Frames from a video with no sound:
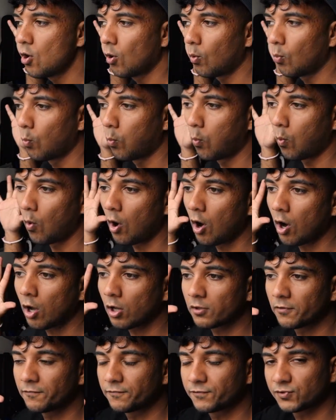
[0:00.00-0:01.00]

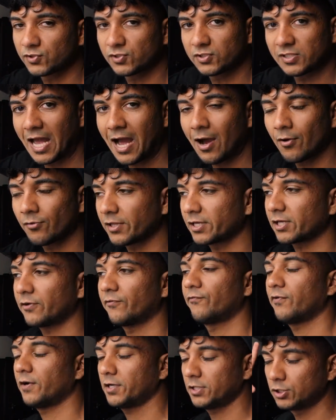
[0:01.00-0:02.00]
wall of sound, like a
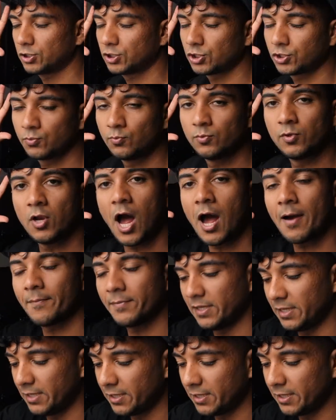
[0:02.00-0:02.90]
fucking tsunami